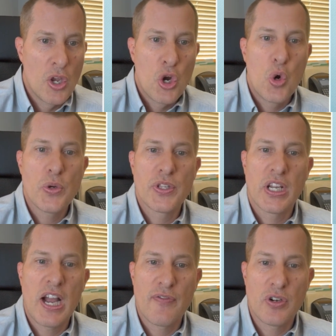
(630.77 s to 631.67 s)
Who's the
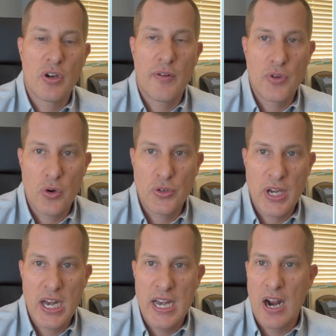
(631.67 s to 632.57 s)
governor of your
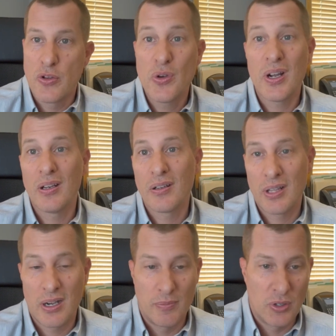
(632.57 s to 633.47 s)
state now? You got to look
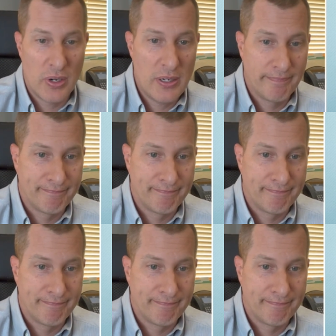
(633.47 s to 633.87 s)
that up, okay?